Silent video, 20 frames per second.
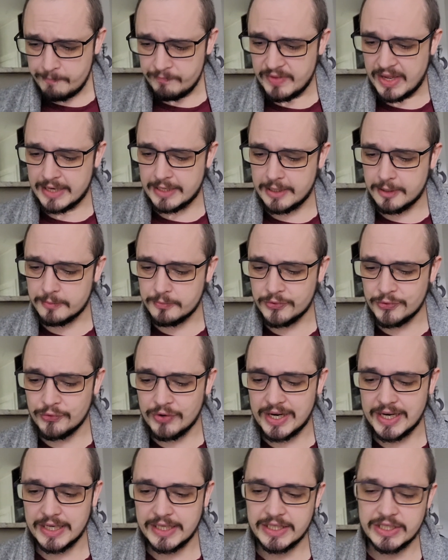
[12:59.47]
And I'm
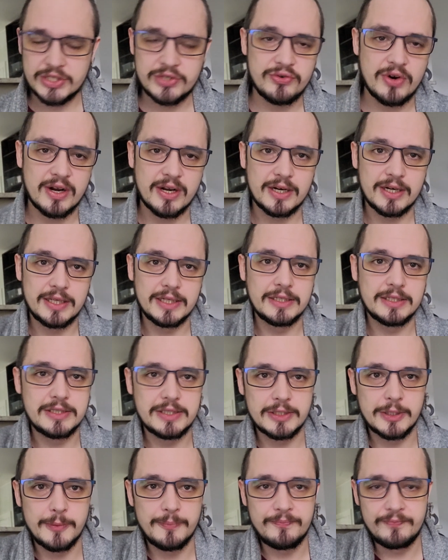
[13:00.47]
really struggling
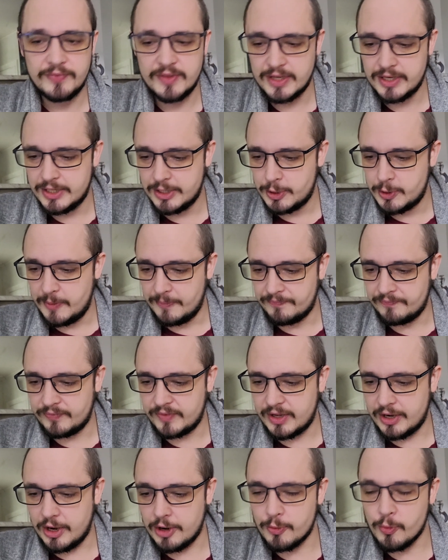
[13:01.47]
to...
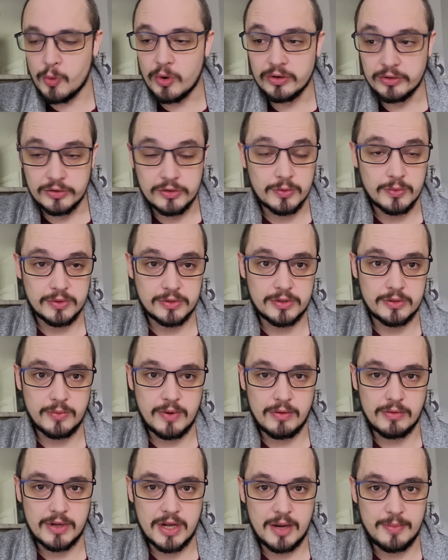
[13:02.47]
I want to watch the
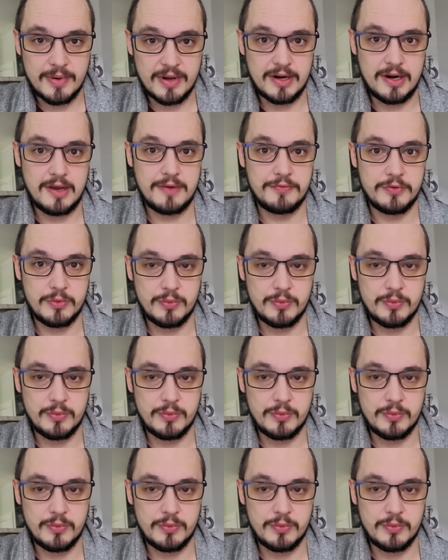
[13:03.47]
World Cup, I love